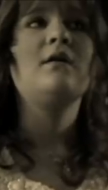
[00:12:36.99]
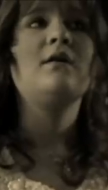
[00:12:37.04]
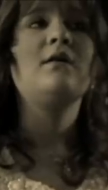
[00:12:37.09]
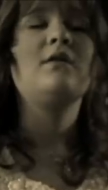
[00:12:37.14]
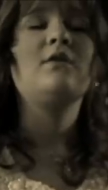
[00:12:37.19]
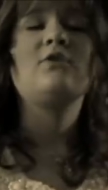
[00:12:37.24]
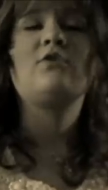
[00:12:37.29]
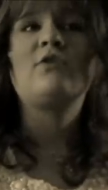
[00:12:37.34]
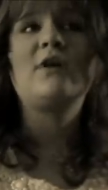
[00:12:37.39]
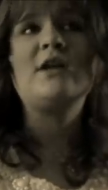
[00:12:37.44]

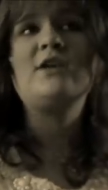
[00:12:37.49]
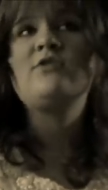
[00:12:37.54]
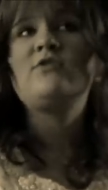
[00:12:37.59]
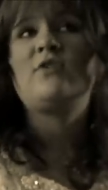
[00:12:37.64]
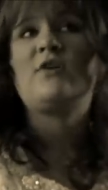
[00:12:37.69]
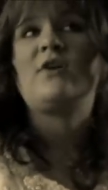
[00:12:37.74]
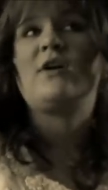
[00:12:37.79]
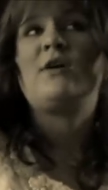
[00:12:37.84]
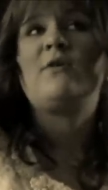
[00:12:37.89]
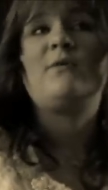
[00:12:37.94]
LaGrange
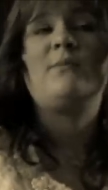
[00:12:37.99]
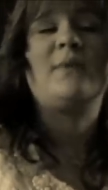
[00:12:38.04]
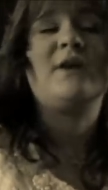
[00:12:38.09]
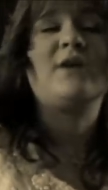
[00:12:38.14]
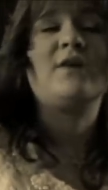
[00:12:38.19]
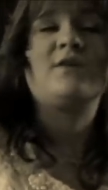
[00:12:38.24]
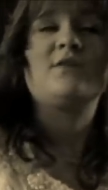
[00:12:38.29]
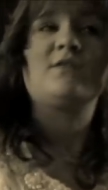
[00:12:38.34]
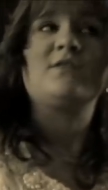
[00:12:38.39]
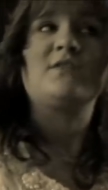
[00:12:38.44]
thought I would make
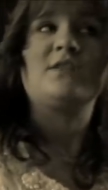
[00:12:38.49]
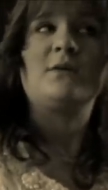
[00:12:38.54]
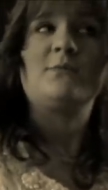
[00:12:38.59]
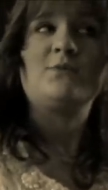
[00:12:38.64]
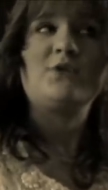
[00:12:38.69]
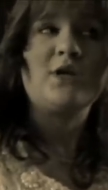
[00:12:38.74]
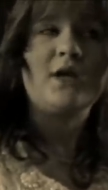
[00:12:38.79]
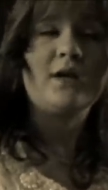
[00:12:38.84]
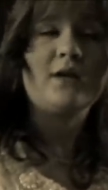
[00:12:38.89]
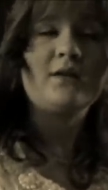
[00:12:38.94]
a good
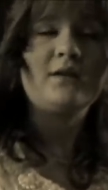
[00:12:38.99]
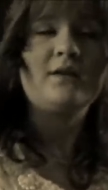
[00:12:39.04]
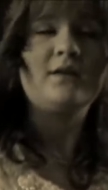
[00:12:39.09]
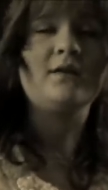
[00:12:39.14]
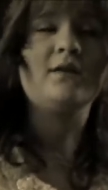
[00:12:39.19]
subject.